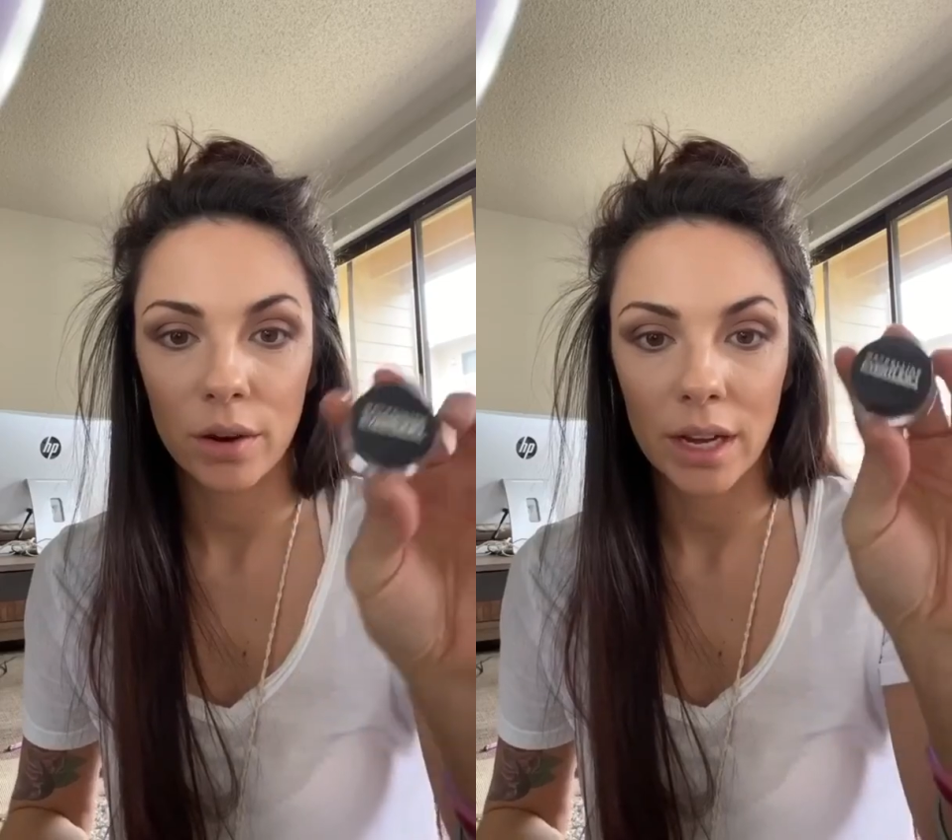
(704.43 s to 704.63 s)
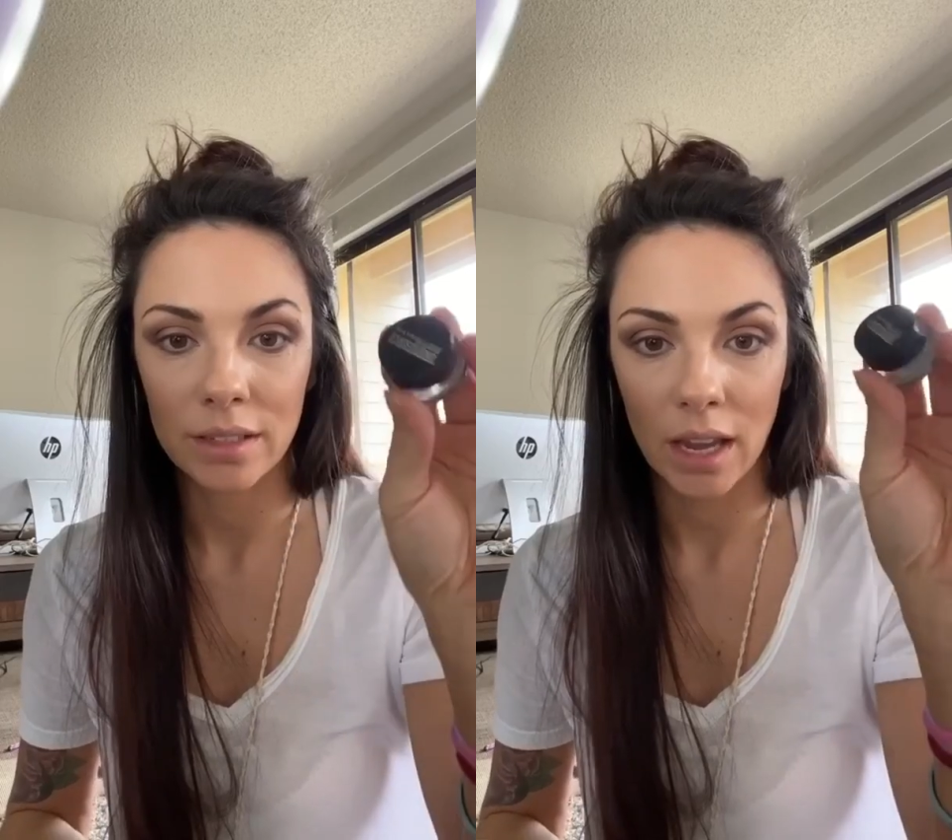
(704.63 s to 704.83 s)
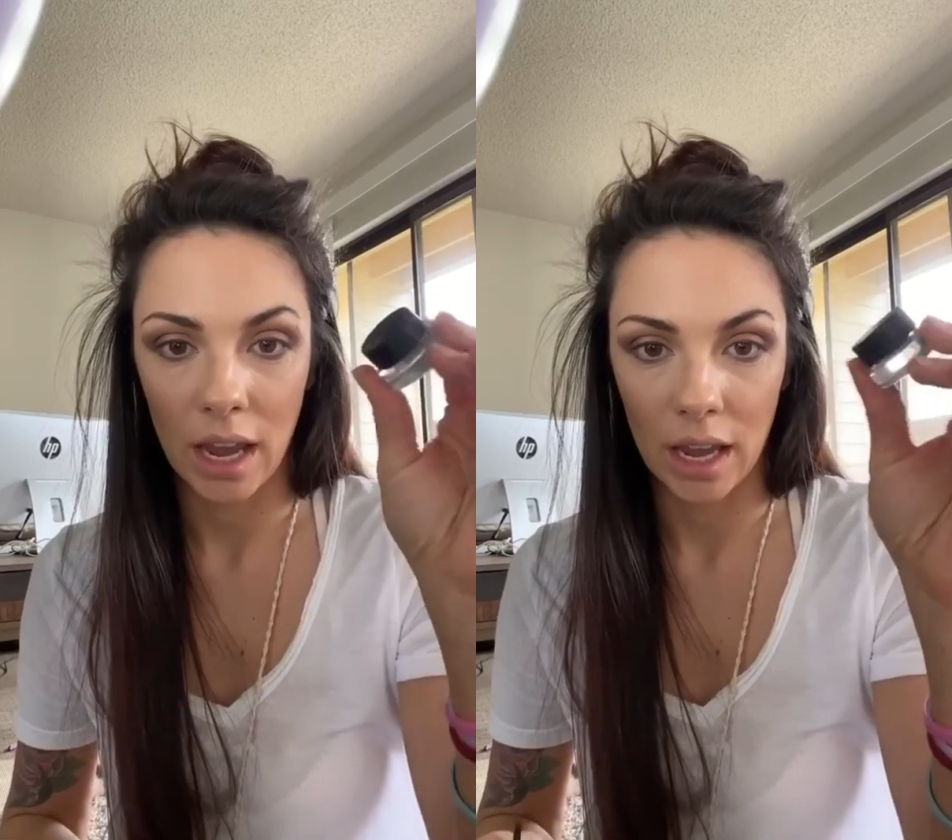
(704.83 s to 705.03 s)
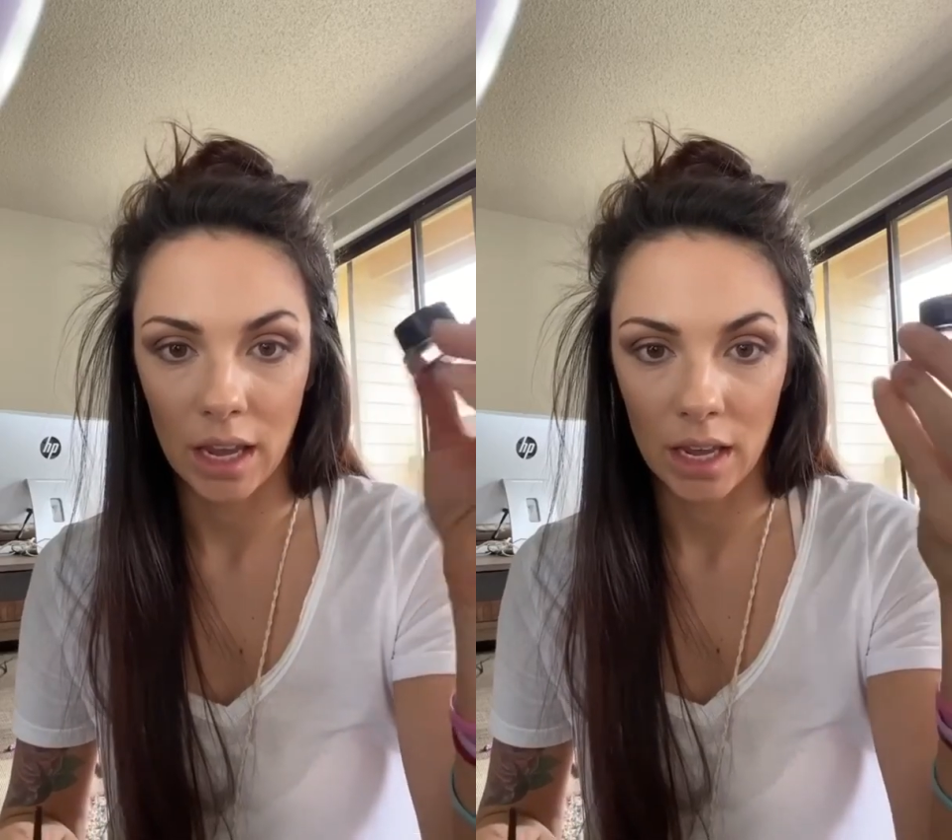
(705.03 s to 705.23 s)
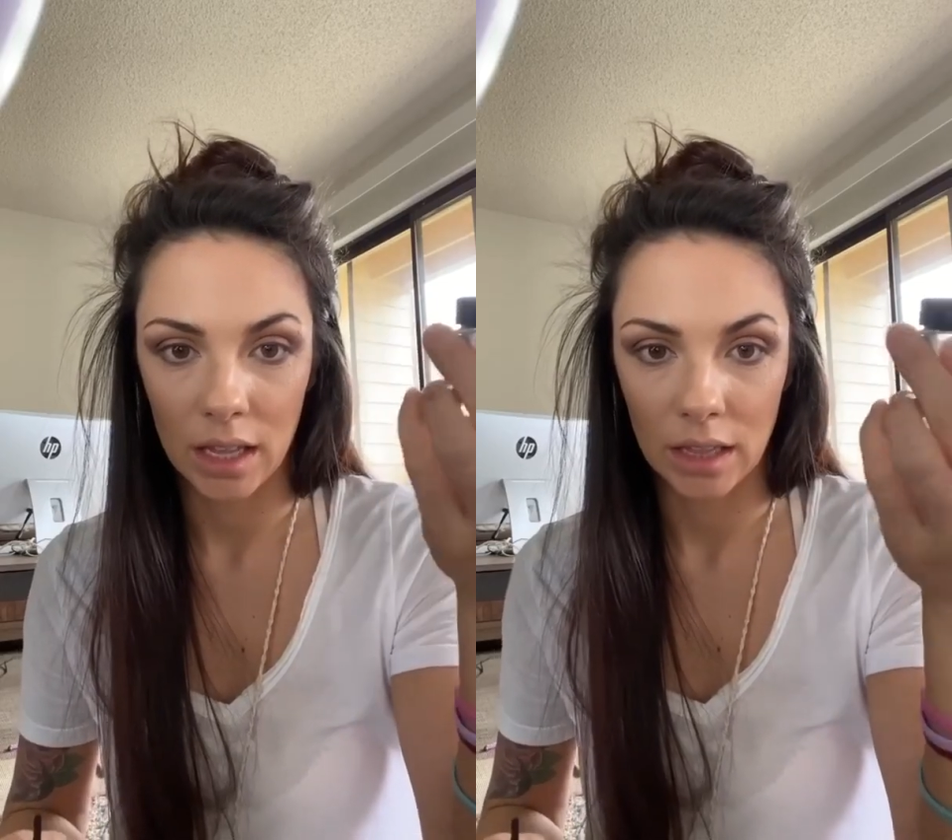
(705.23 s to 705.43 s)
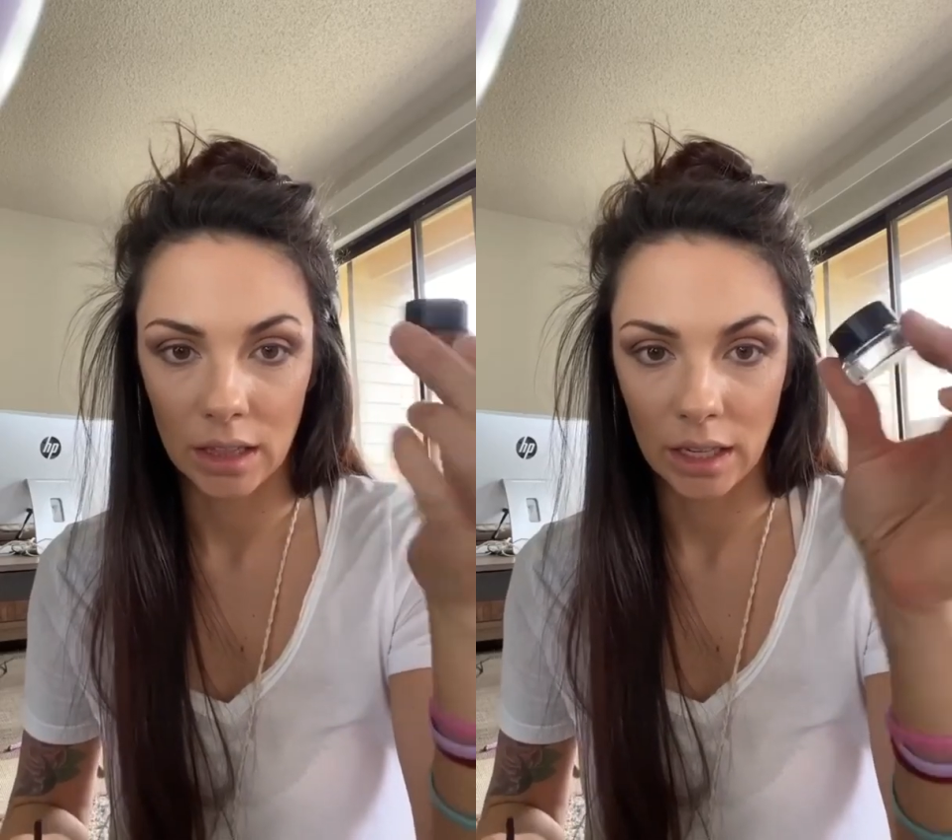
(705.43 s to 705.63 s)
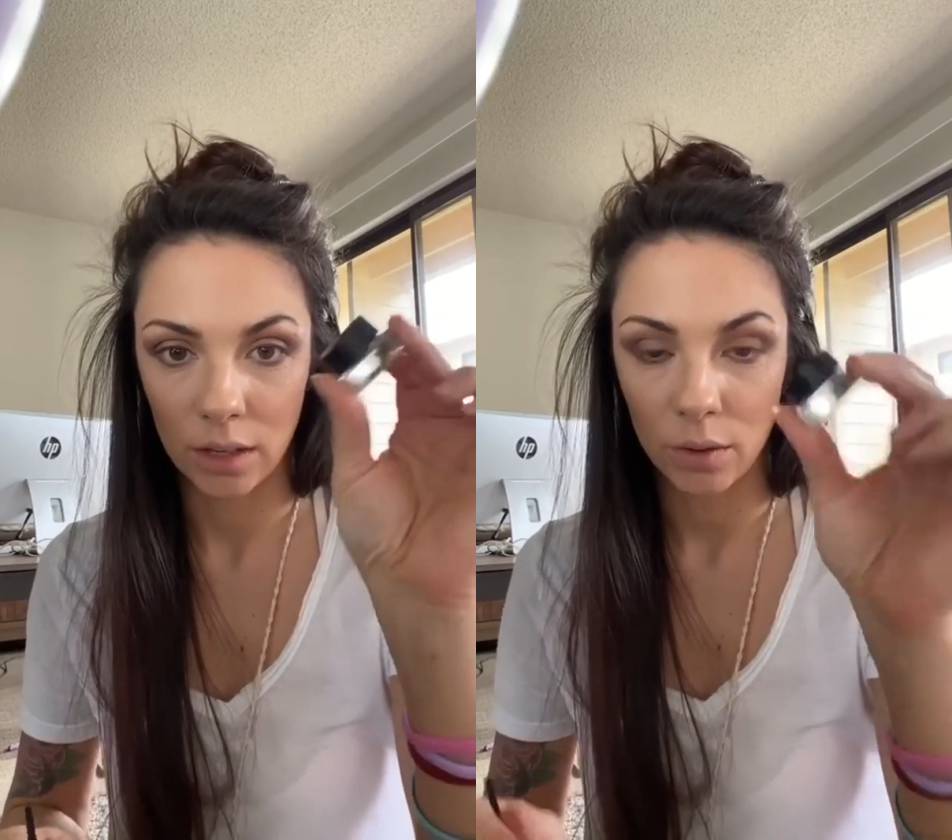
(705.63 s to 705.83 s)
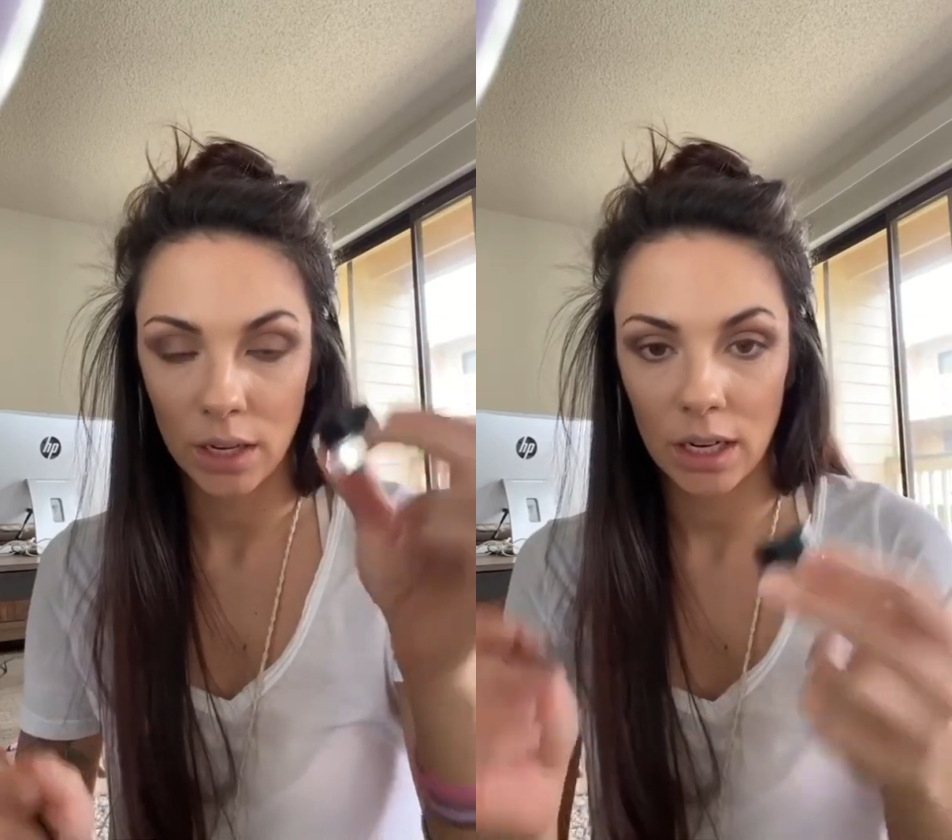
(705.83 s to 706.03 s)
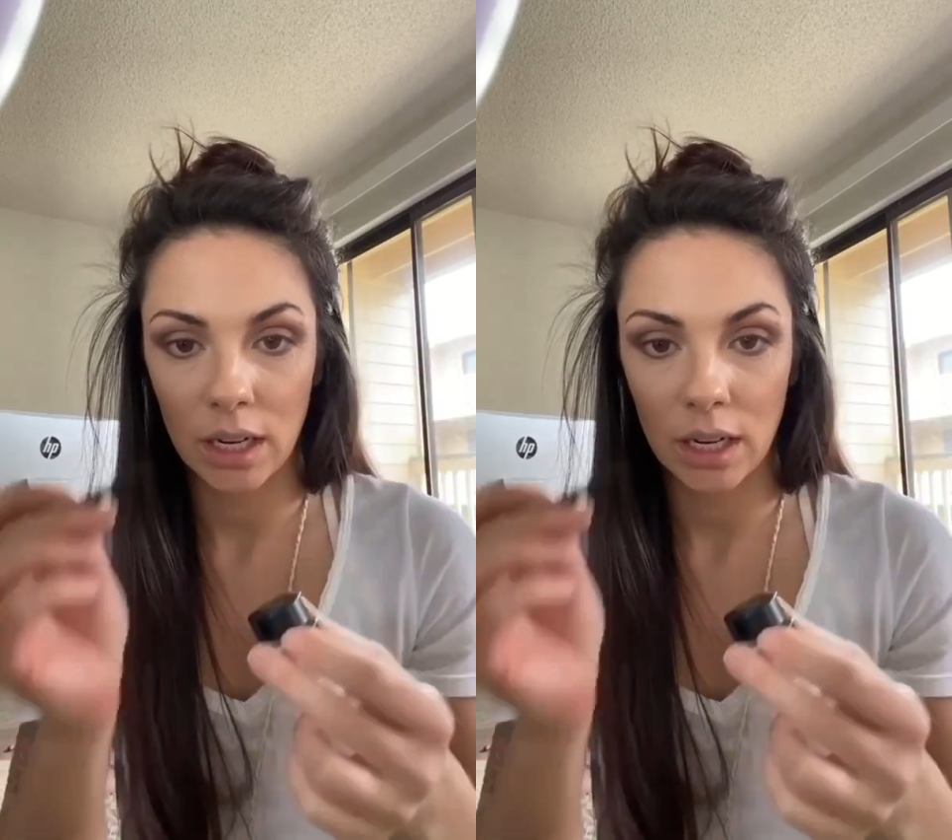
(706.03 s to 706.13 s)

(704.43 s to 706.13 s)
It's a liquid